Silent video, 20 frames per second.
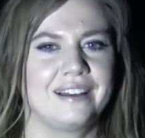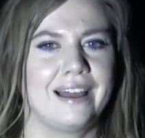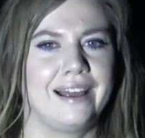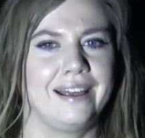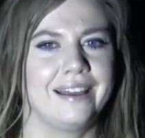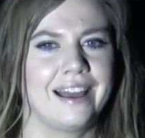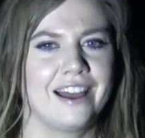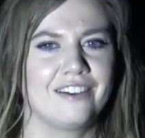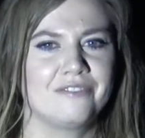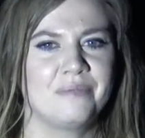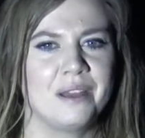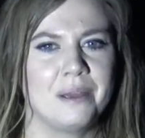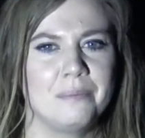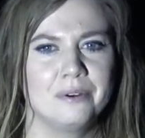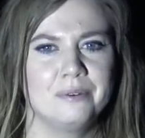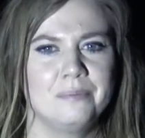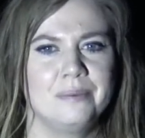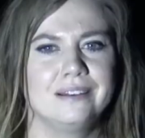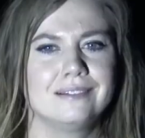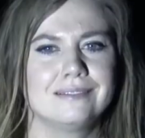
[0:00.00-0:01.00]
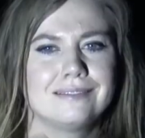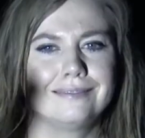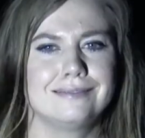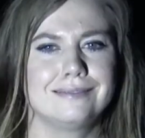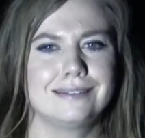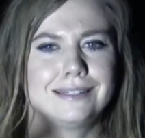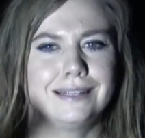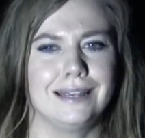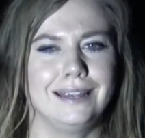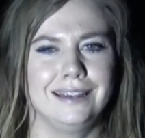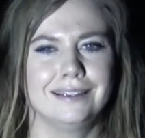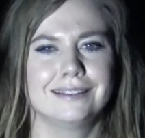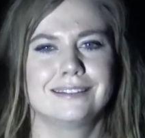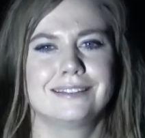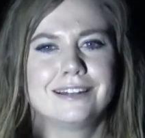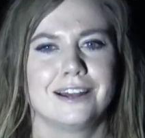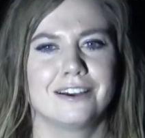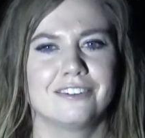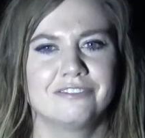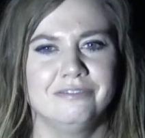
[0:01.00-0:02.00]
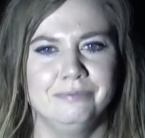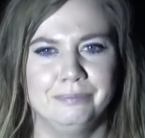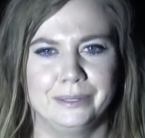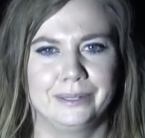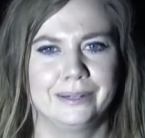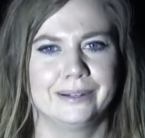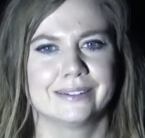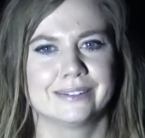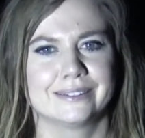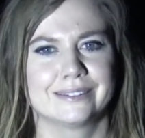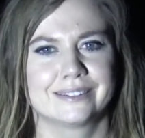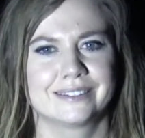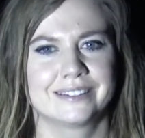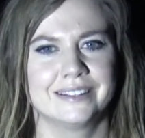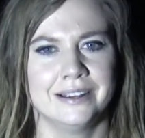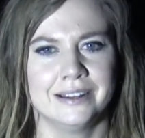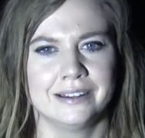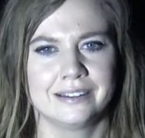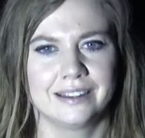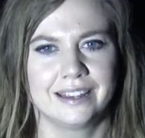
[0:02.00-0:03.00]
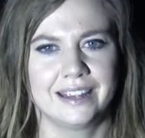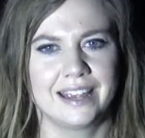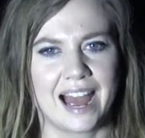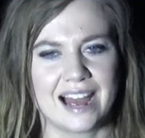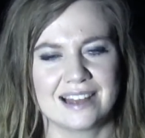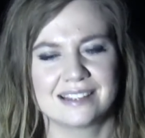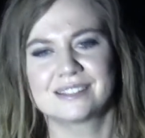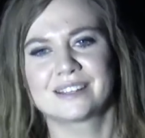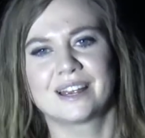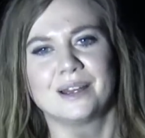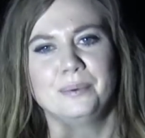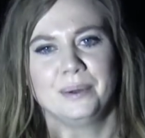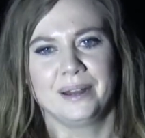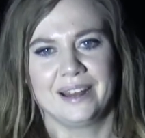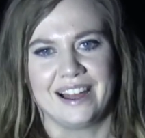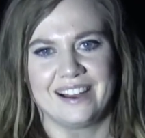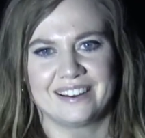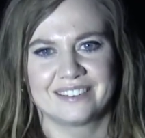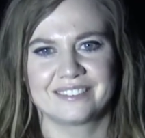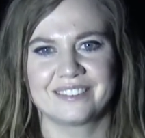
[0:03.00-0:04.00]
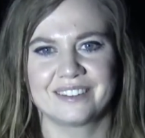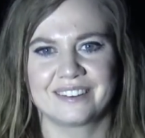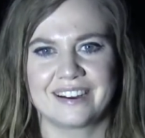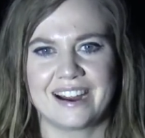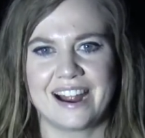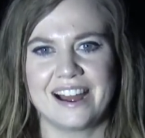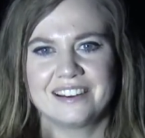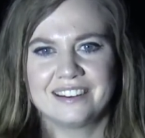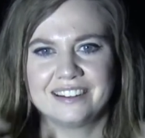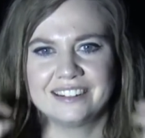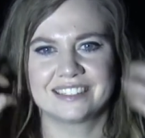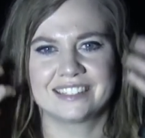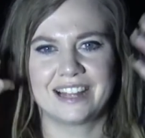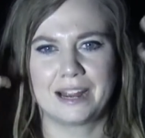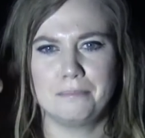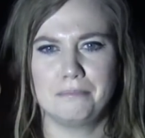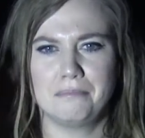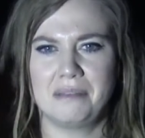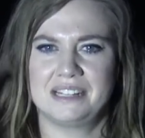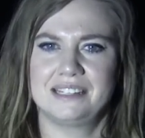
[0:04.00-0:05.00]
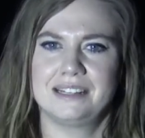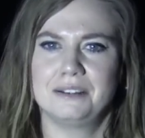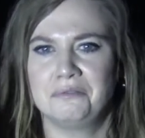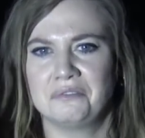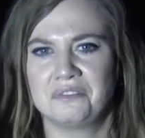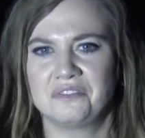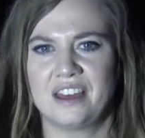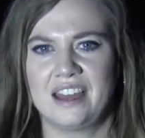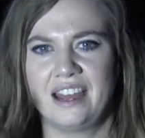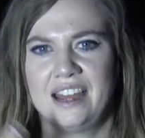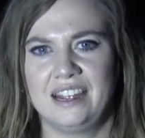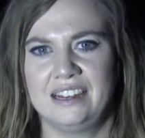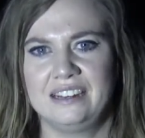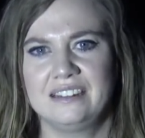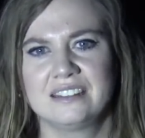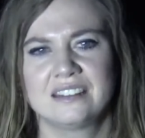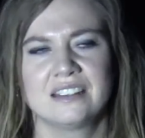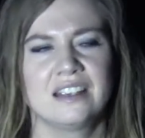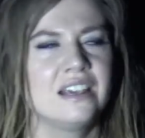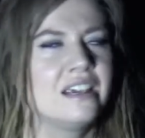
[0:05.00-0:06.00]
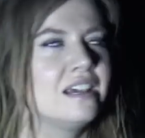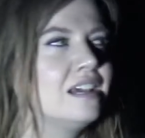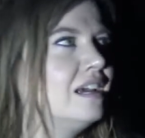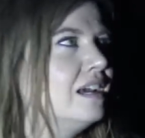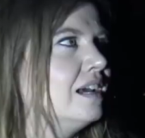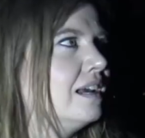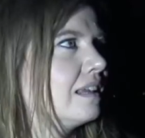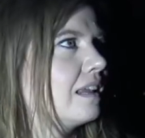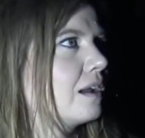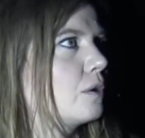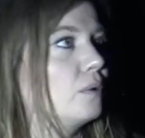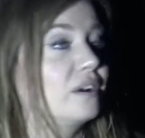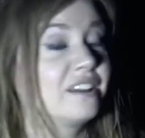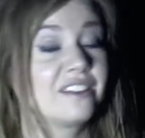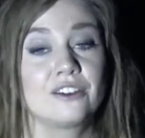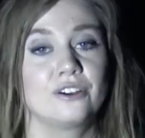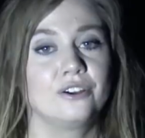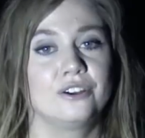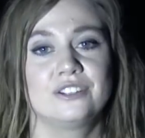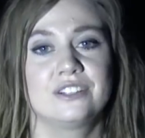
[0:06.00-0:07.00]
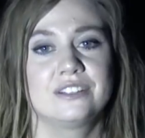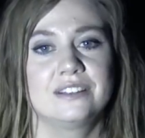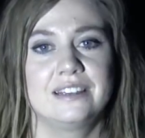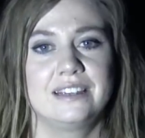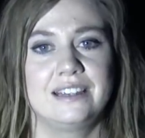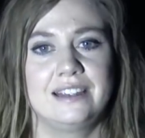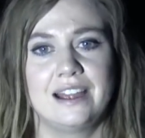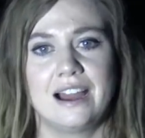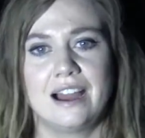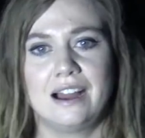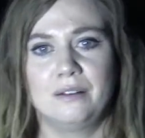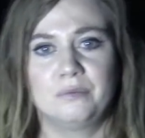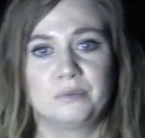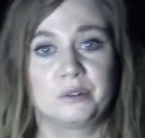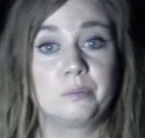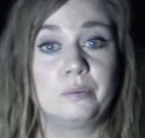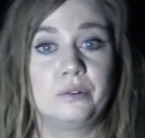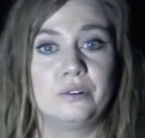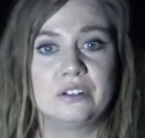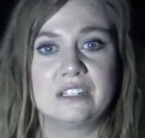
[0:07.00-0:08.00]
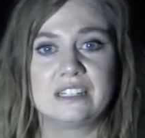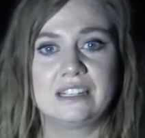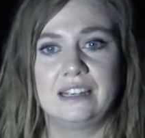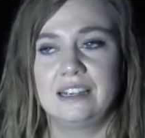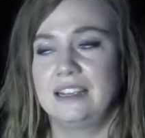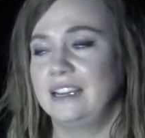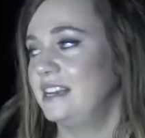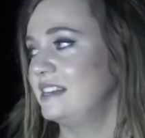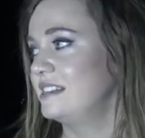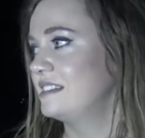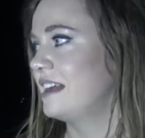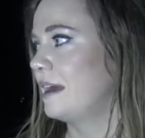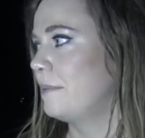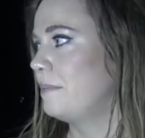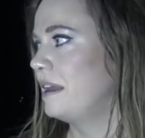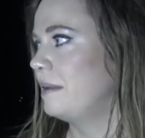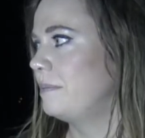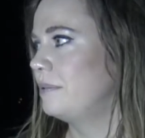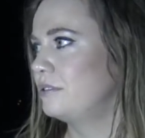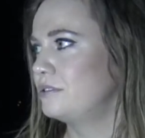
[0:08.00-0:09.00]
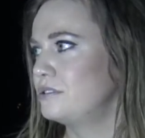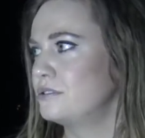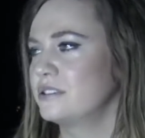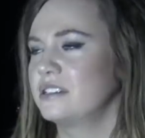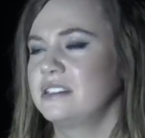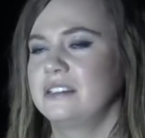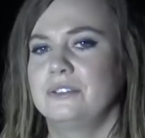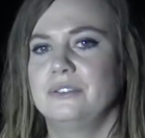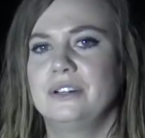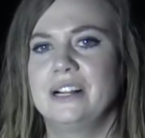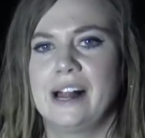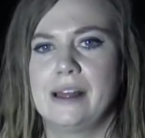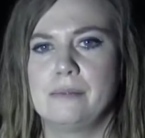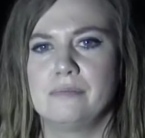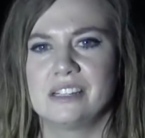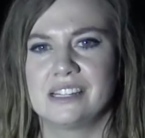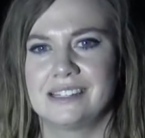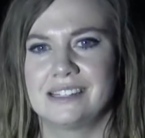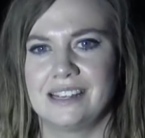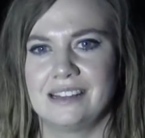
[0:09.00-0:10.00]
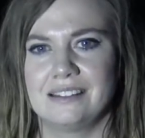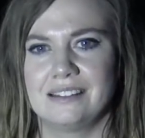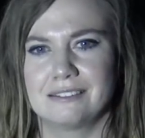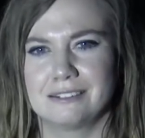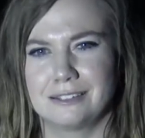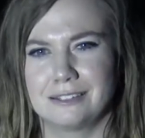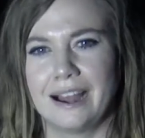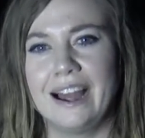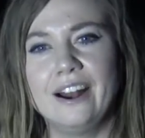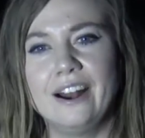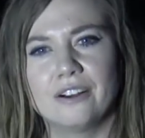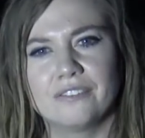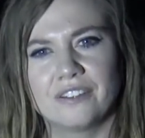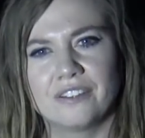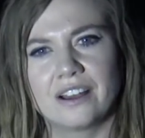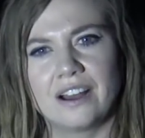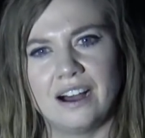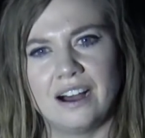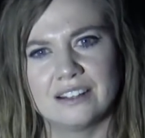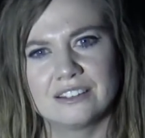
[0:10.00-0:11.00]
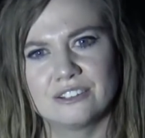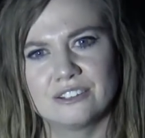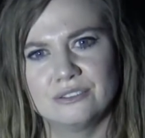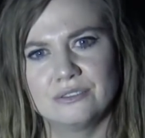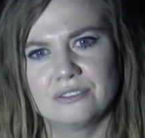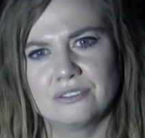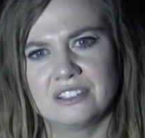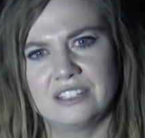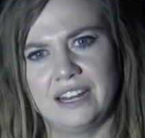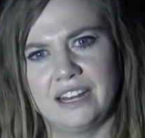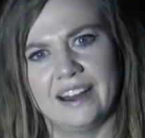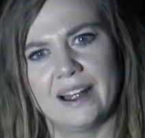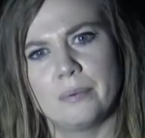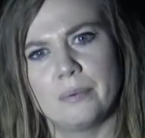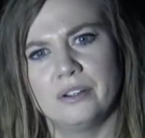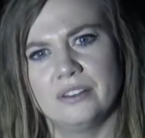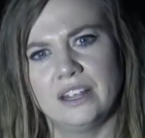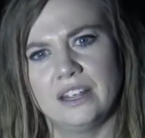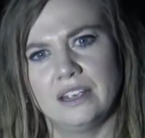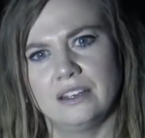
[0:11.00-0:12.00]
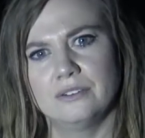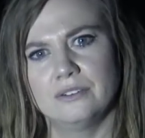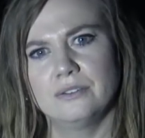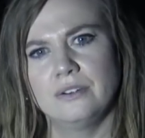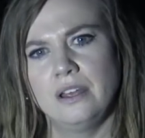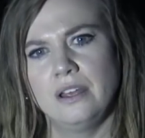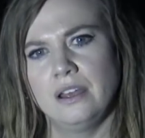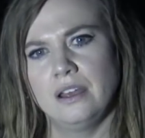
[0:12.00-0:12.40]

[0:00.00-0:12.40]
like, have people been seeing stuff because gas coming out of the ground and it's like messing with their heads? Like, one of the ghostly um, reports here is that people still kind of see the site of the castle sitting up on the hill,